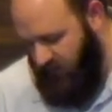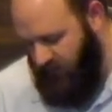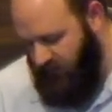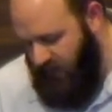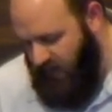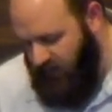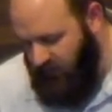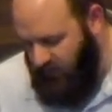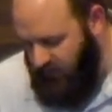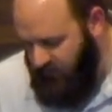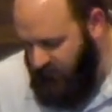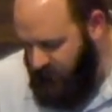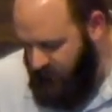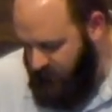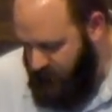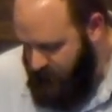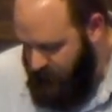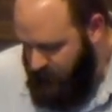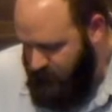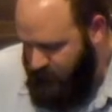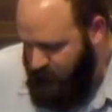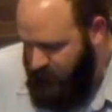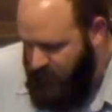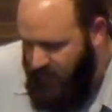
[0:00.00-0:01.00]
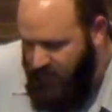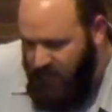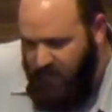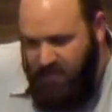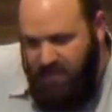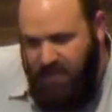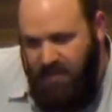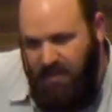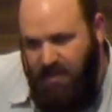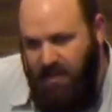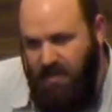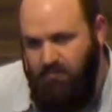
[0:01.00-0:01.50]
Father,
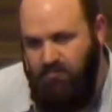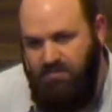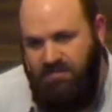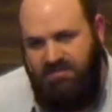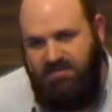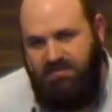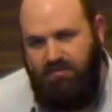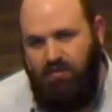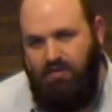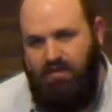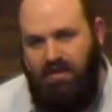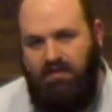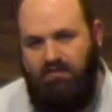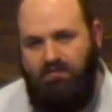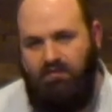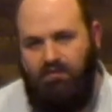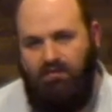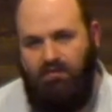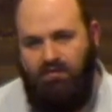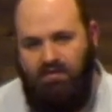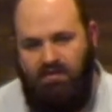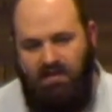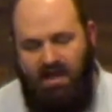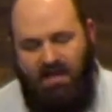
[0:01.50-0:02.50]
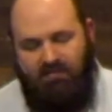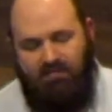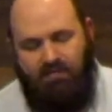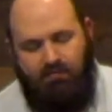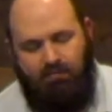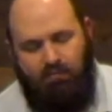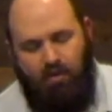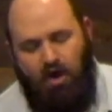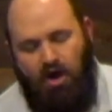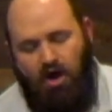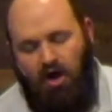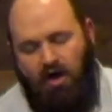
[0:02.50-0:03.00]
again, I'm just so thankful for the life
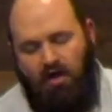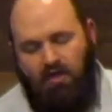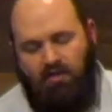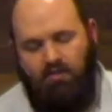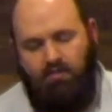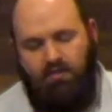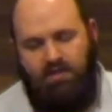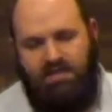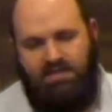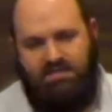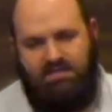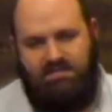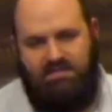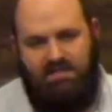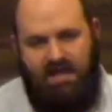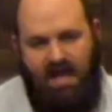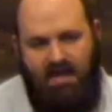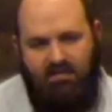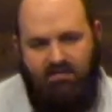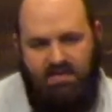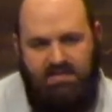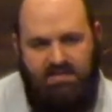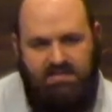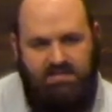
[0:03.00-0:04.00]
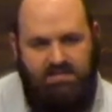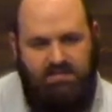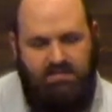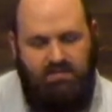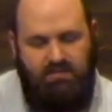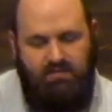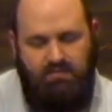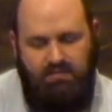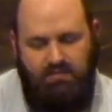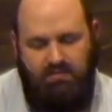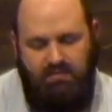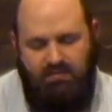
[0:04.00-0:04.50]
of Paul that we get to dive
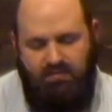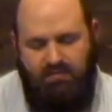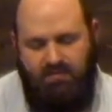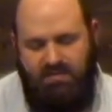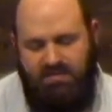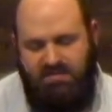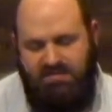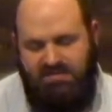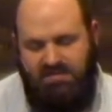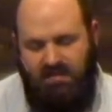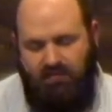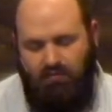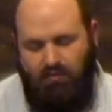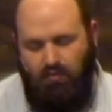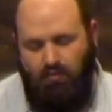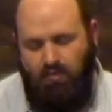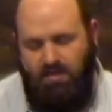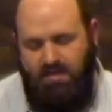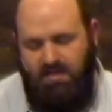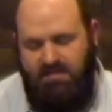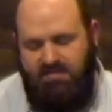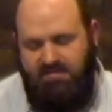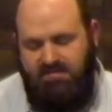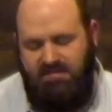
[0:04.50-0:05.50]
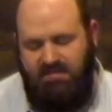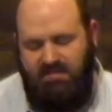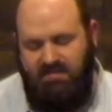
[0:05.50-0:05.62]
into for these several weeks.